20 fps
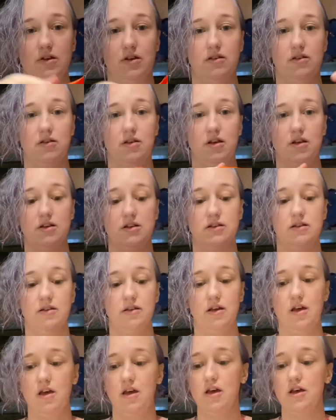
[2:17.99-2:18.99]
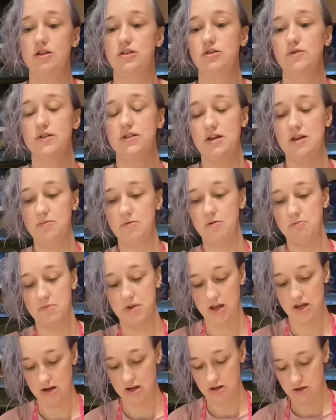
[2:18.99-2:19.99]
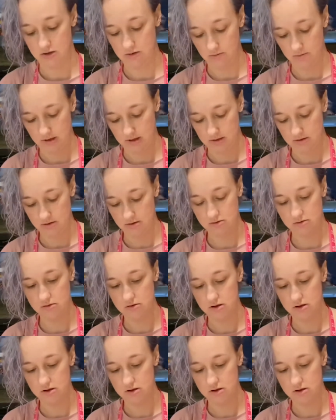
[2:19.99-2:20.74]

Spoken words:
gonna sew a seam, make it into a circle.